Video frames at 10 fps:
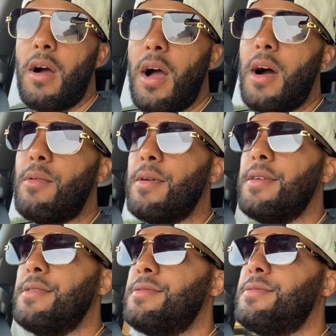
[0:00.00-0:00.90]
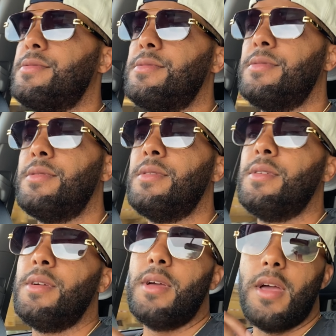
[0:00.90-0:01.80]
Always.
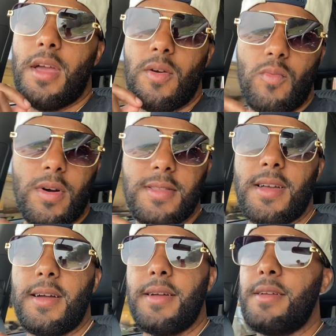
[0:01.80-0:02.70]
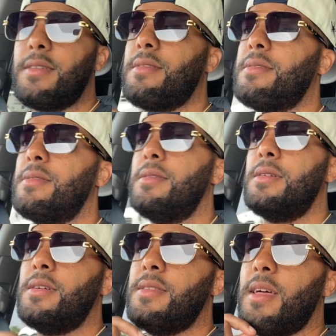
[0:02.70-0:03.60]
And one
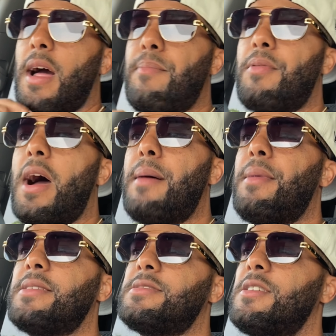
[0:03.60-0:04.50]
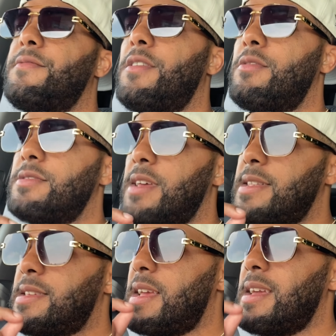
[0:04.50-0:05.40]
thing that I pride myself on is I take